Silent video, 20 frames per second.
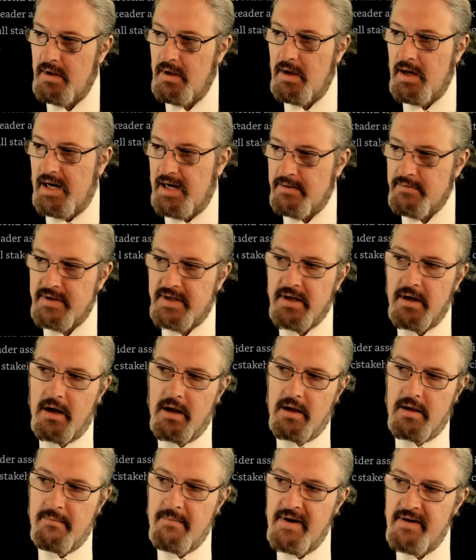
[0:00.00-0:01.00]
I
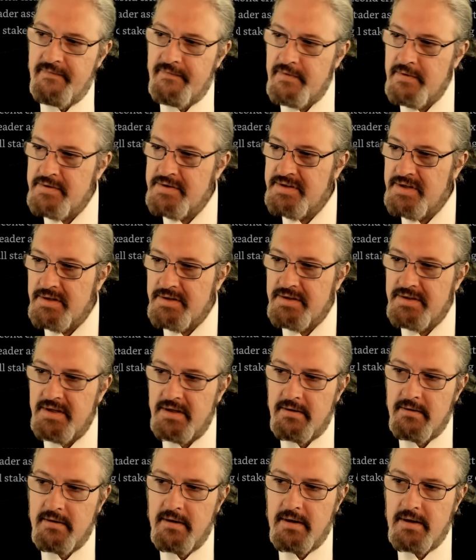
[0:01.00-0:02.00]
recall my first such
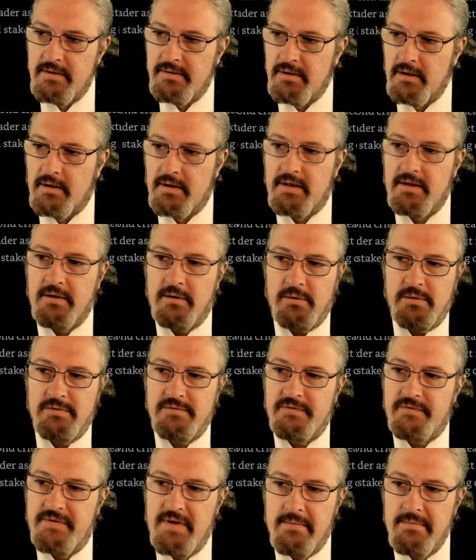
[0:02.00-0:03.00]
dinner on a dark,
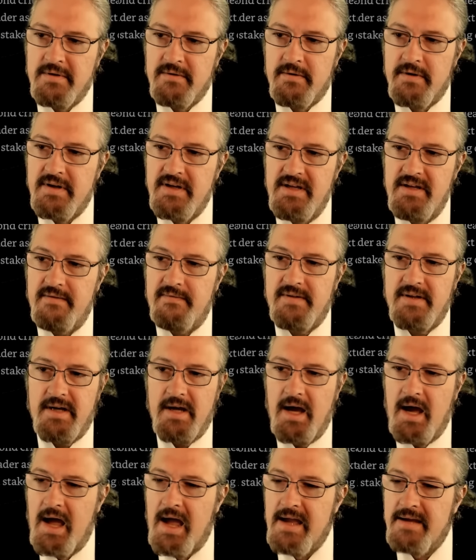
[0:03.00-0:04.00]
cold February evening,
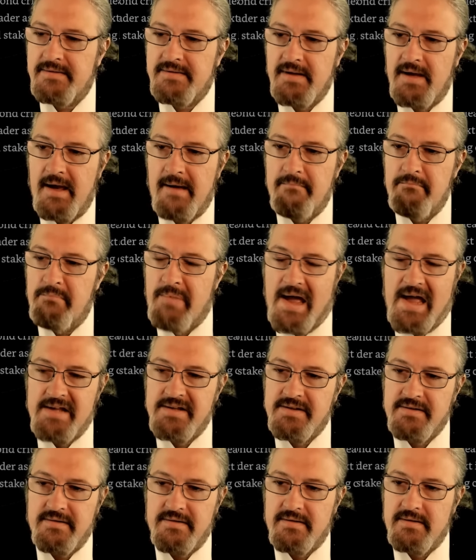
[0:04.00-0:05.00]
high atop
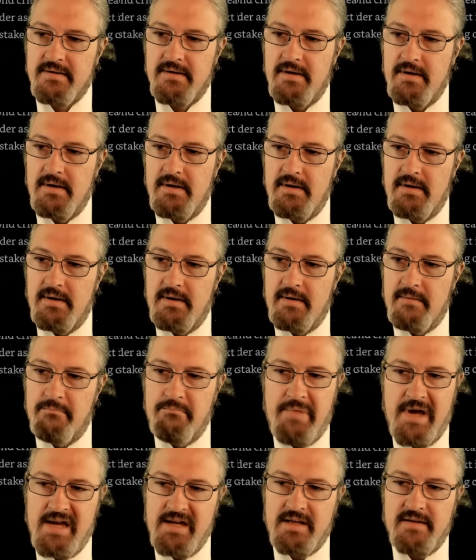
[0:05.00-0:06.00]
Basel's
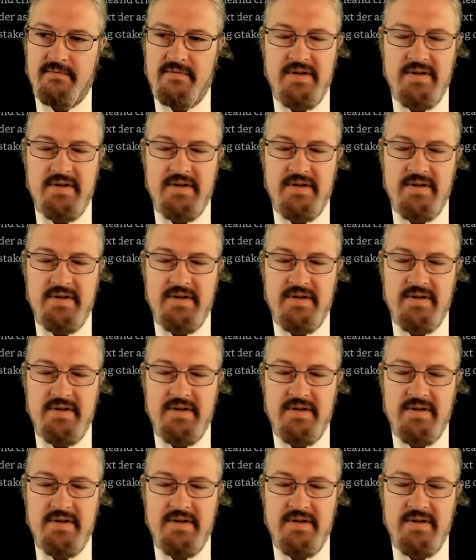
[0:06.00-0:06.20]
Bank of